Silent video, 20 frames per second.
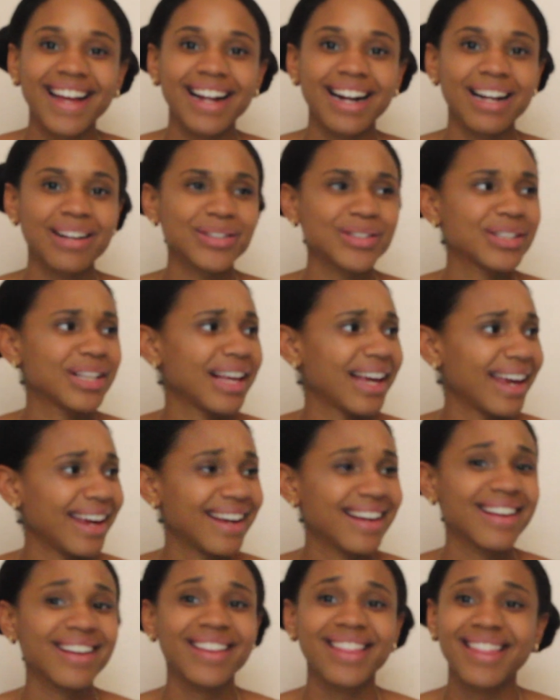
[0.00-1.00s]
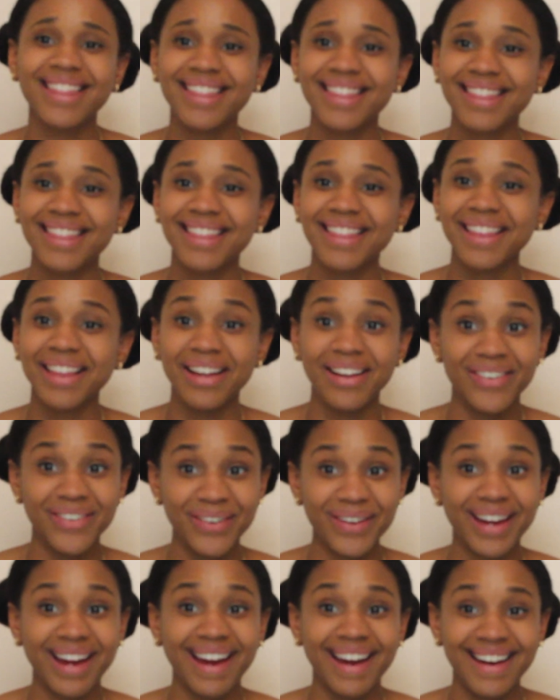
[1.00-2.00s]
and I was like,
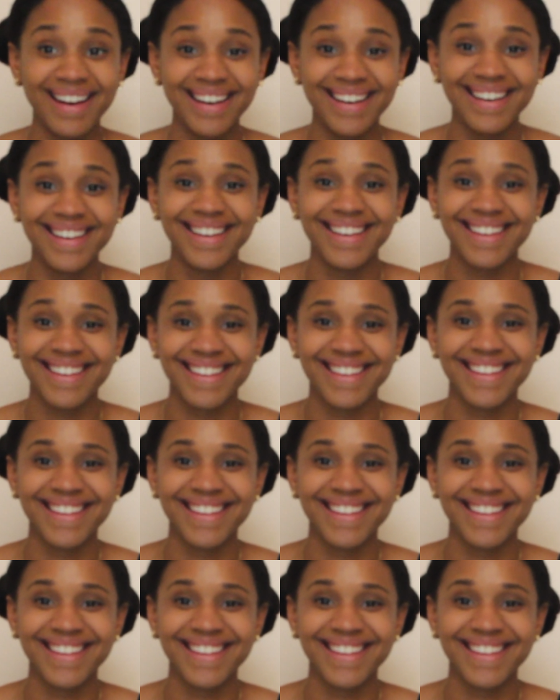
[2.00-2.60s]
okay.